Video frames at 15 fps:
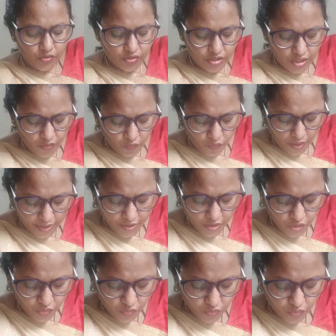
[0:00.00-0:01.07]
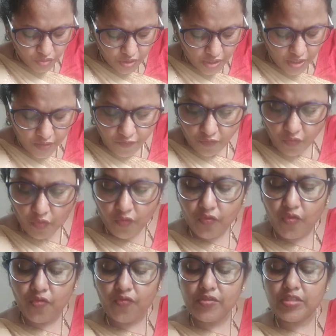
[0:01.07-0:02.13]
You see 1, 2, 3, 4.
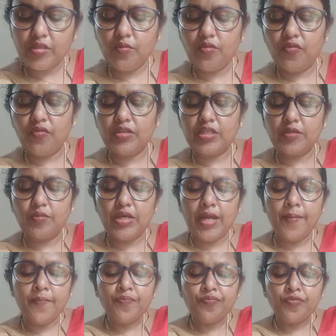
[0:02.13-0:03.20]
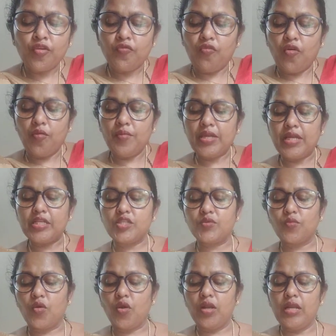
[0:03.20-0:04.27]
4 vertebra forming a
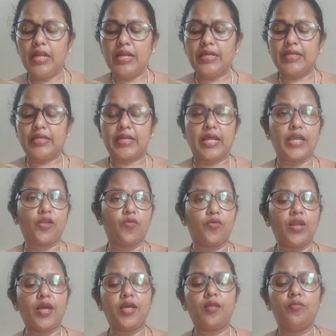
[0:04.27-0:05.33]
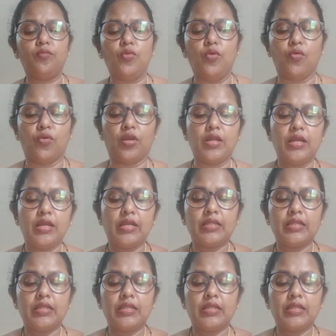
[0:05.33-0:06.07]
small triangular bone.